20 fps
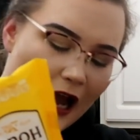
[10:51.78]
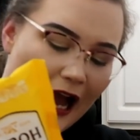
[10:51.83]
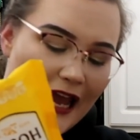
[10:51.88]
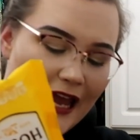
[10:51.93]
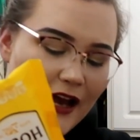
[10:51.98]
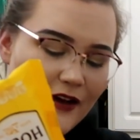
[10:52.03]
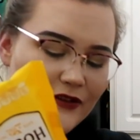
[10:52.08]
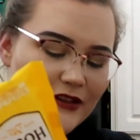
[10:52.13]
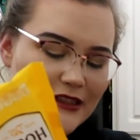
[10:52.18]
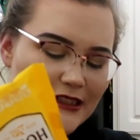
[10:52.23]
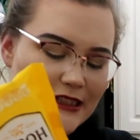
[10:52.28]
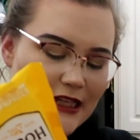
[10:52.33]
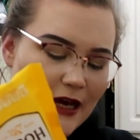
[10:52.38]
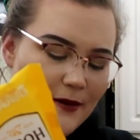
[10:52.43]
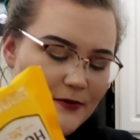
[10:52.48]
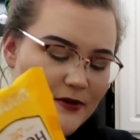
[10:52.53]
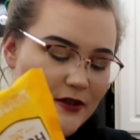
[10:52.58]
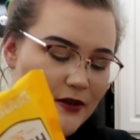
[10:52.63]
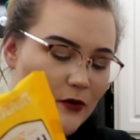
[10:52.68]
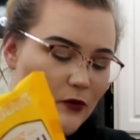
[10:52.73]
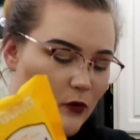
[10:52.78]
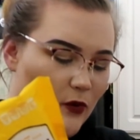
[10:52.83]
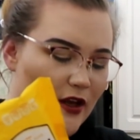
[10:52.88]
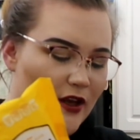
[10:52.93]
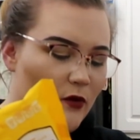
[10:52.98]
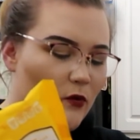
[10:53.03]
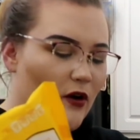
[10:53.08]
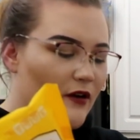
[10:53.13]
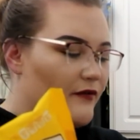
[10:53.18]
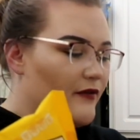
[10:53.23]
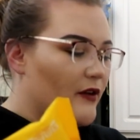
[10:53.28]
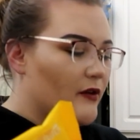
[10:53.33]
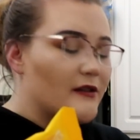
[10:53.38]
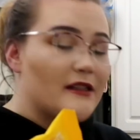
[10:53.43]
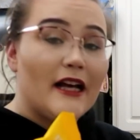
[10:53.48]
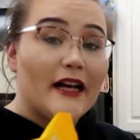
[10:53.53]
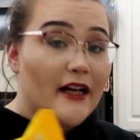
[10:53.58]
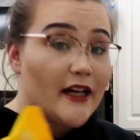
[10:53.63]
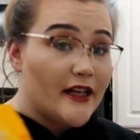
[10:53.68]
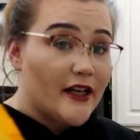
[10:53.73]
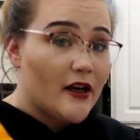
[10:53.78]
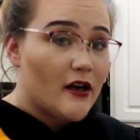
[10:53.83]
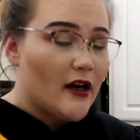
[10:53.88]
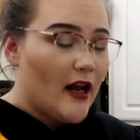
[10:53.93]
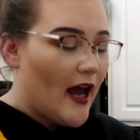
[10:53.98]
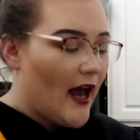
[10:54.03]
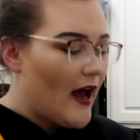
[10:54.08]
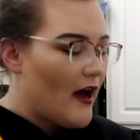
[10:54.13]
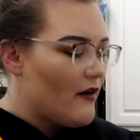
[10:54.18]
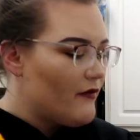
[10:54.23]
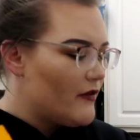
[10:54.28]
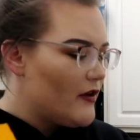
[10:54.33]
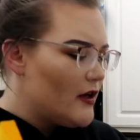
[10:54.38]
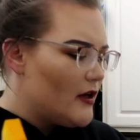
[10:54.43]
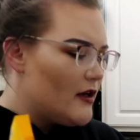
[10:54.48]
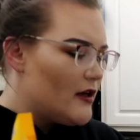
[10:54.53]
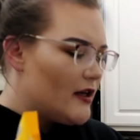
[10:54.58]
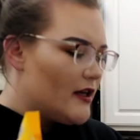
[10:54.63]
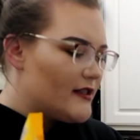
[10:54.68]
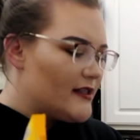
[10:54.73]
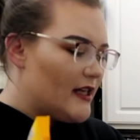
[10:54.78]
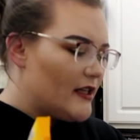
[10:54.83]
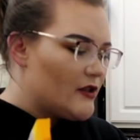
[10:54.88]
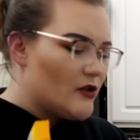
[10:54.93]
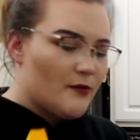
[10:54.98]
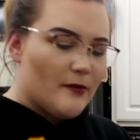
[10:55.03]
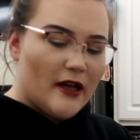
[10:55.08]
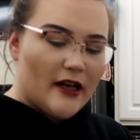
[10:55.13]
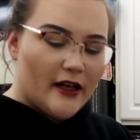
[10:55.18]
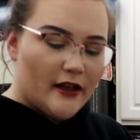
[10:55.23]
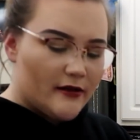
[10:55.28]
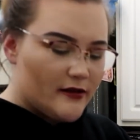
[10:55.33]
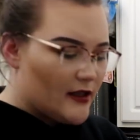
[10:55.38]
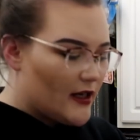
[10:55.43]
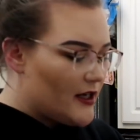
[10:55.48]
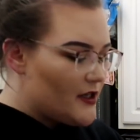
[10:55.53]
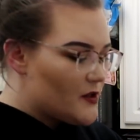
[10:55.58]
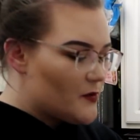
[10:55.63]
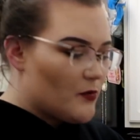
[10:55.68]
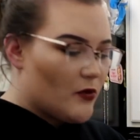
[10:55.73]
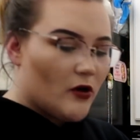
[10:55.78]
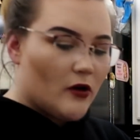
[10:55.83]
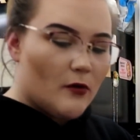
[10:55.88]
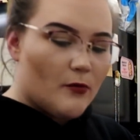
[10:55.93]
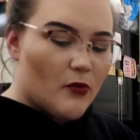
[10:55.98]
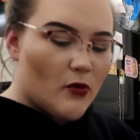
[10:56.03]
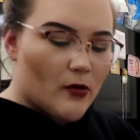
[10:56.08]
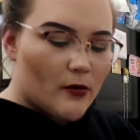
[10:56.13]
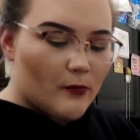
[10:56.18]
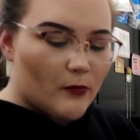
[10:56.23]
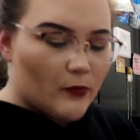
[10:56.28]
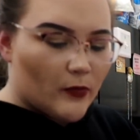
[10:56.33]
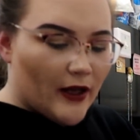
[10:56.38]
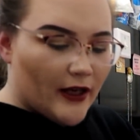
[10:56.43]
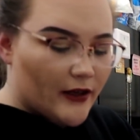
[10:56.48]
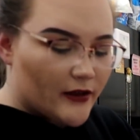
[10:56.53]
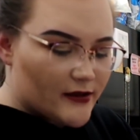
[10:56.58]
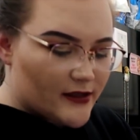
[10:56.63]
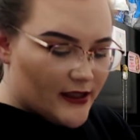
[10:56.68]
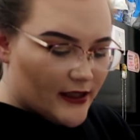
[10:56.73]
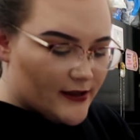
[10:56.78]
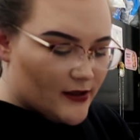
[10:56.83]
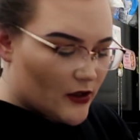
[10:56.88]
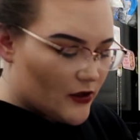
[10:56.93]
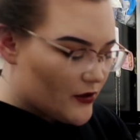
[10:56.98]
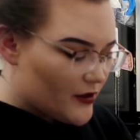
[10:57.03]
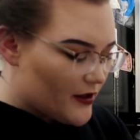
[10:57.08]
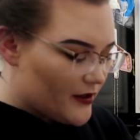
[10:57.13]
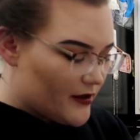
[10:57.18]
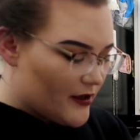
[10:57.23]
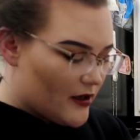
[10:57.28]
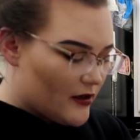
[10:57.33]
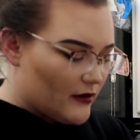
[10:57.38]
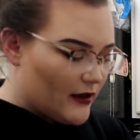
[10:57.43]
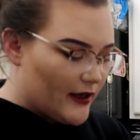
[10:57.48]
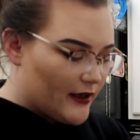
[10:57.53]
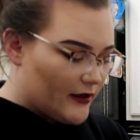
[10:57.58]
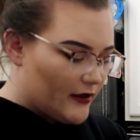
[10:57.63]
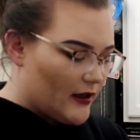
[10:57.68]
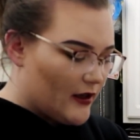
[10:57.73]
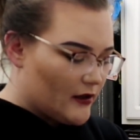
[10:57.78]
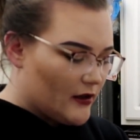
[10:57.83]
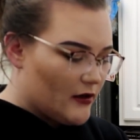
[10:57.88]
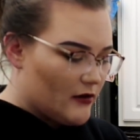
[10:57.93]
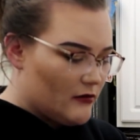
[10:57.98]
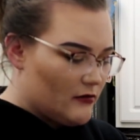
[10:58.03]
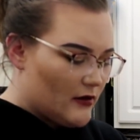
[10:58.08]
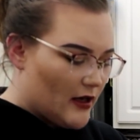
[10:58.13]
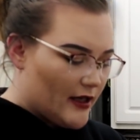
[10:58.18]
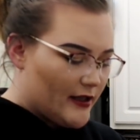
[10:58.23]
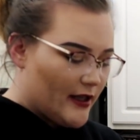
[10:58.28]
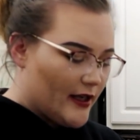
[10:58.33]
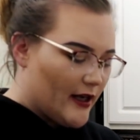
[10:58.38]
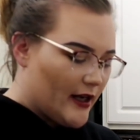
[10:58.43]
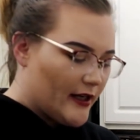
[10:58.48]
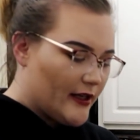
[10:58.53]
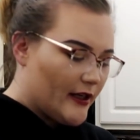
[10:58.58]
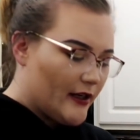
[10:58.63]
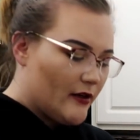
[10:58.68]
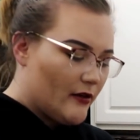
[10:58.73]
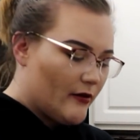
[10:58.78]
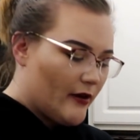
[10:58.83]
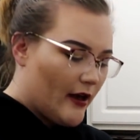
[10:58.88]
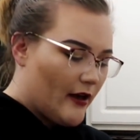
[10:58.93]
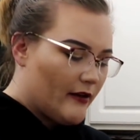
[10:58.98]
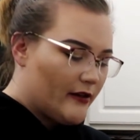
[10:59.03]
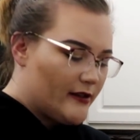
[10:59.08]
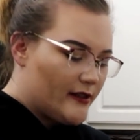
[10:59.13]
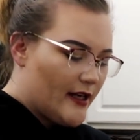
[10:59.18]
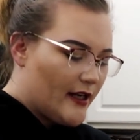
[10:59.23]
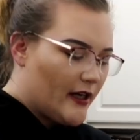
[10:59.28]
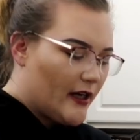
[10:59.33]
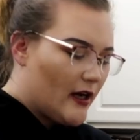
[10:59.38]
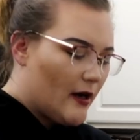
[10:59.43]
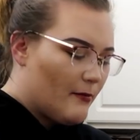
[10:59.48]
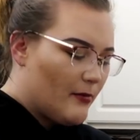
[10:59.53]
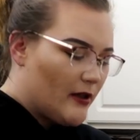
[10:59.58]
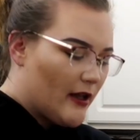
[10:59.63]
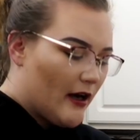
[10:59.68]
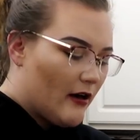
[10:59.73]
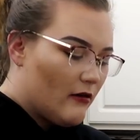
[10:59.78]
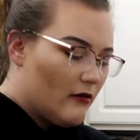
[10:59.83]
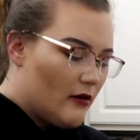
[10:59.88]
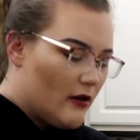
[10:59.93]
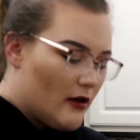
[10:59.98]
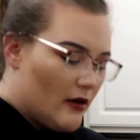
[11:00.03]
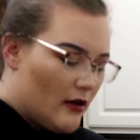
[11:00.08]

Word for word: I haven't slept in what feels like a year and a half. Is that too many? Did I just pull four, like 600 in there? Like, hello? I think I did. Okay, let's take a couple out.